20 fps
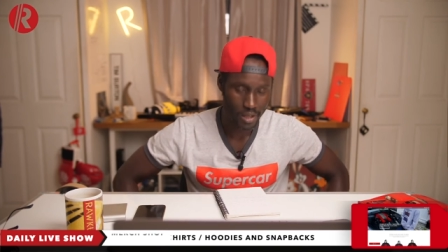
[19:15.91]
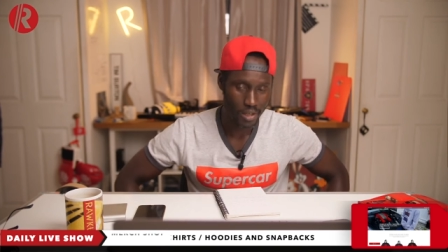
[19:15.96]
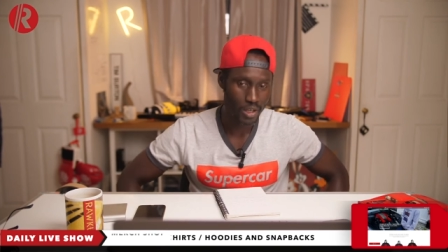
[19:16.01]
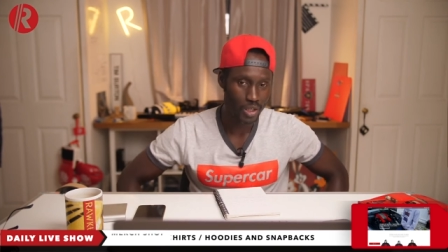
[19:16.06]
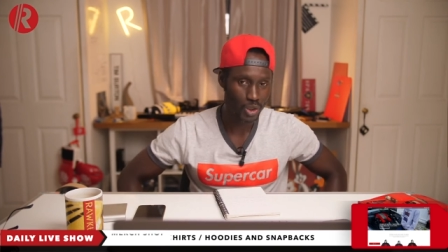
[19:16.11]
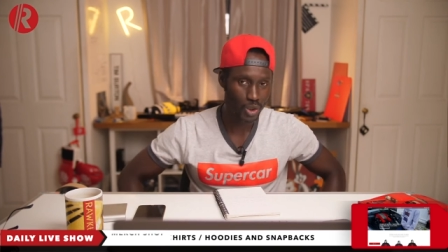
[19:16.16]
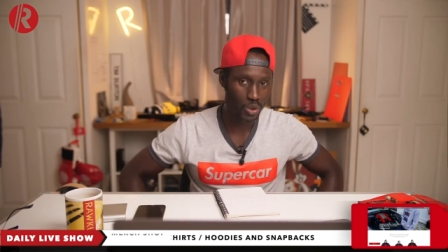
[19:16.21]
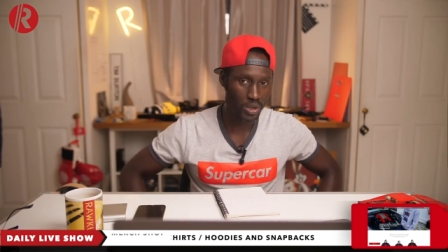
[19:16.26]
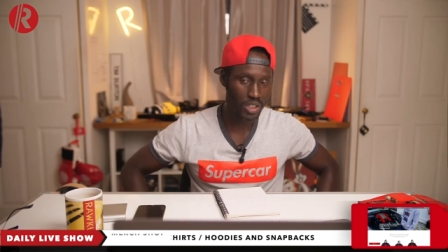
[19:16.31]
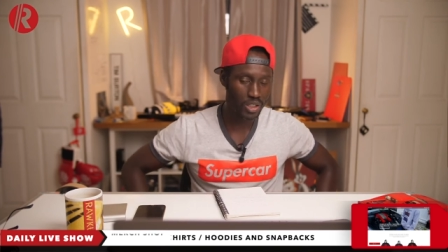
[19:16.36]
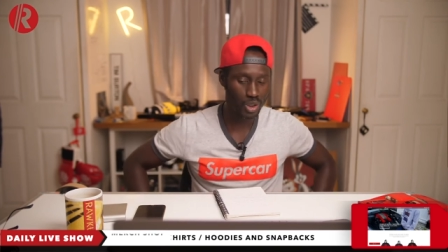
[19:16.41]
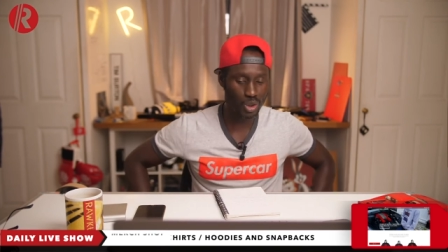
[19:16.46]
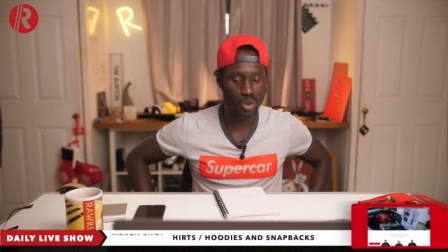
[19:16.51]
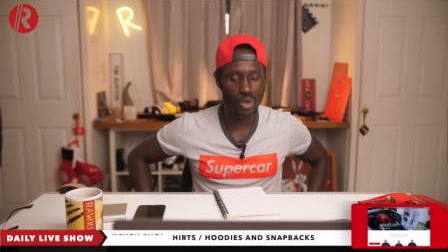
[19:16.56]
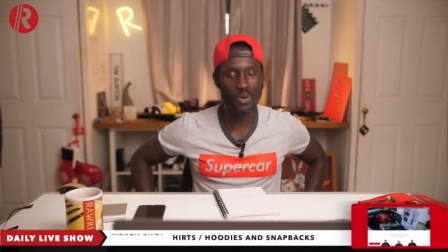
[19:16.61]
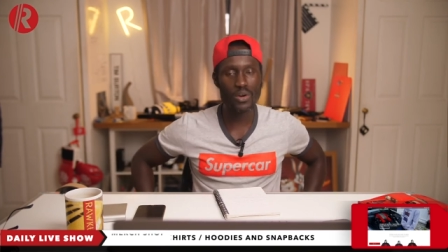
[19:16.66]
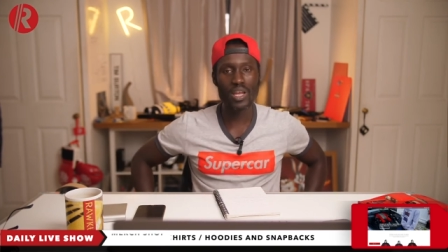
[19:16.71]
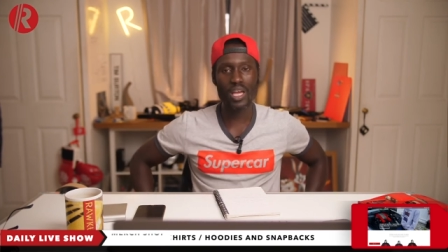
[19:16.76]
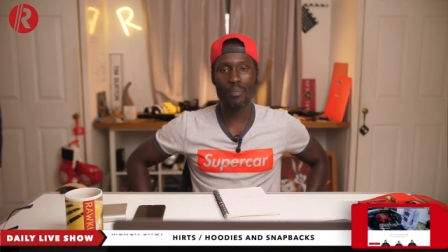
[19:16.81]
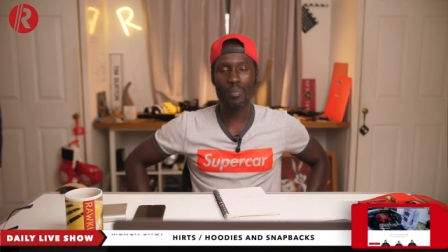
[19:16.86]
So the
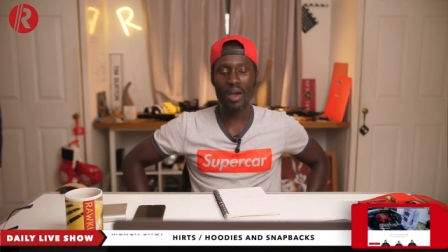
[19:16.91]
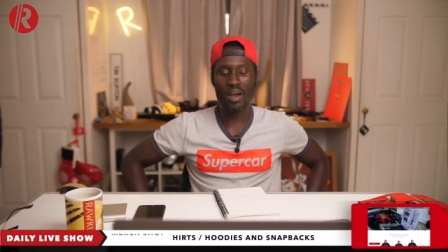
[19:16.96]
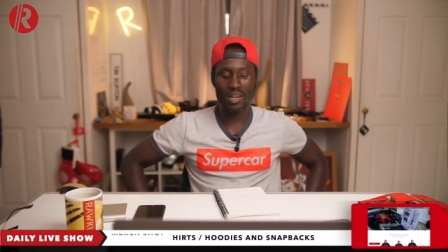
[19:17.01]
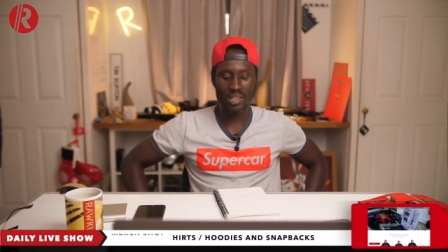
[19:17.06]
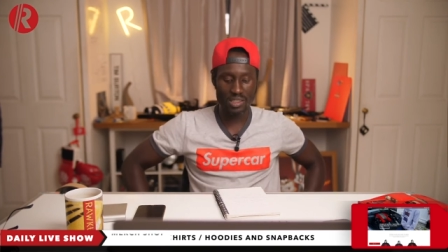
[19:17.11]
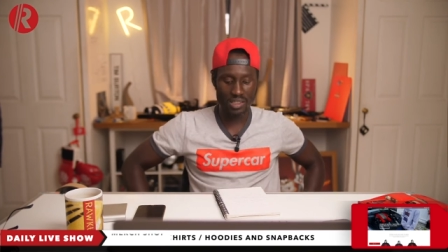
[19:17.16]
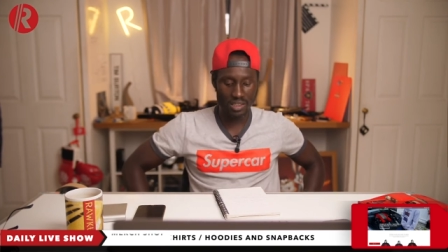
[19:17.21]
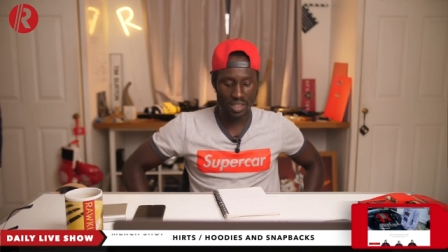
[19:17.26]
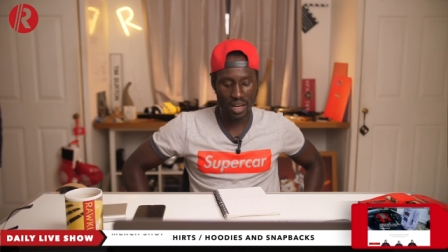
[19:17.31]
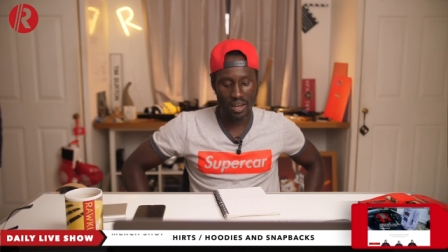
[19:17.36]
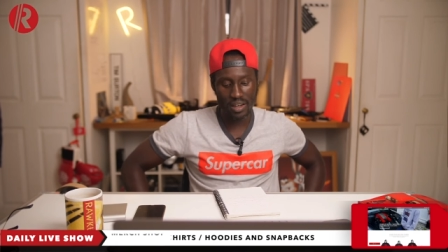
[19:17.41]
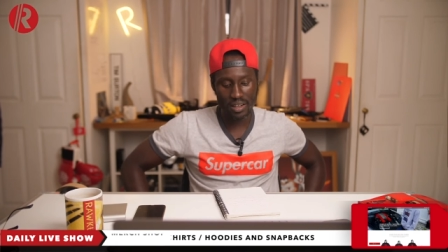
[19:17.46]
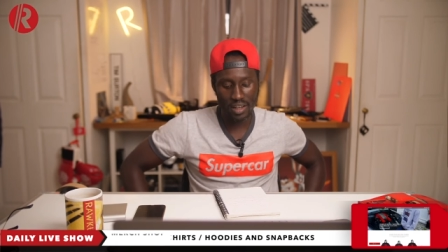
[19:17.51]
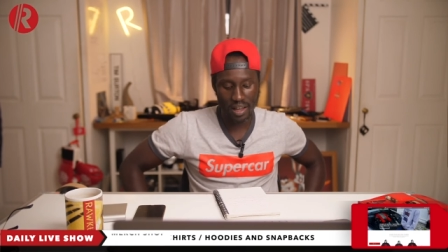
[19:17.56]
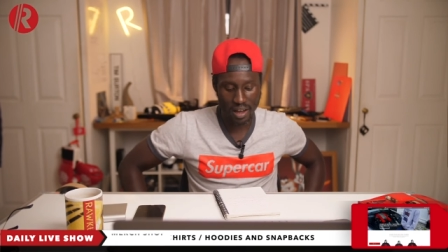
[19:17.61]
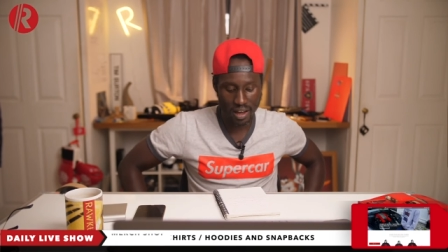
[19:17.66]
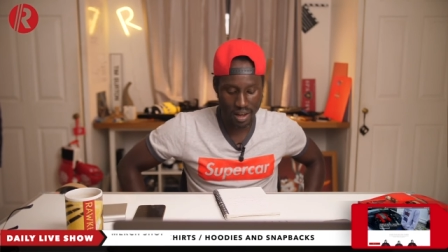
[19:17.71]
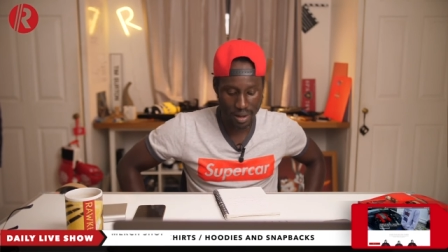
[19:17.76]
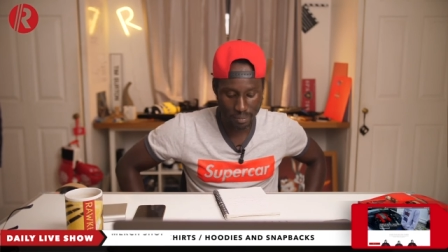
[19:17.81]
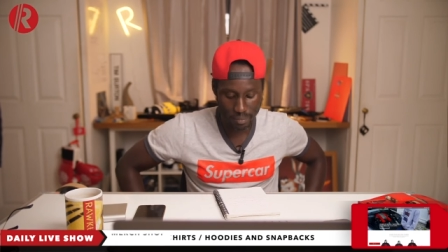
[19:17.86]
story apparently started
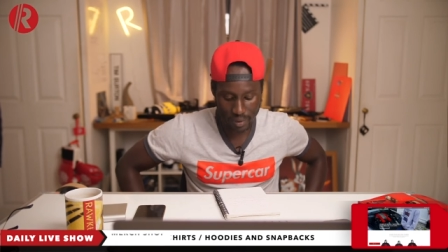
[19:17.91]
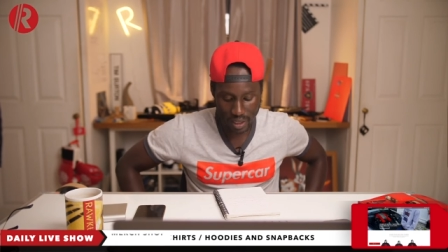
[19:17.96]
um,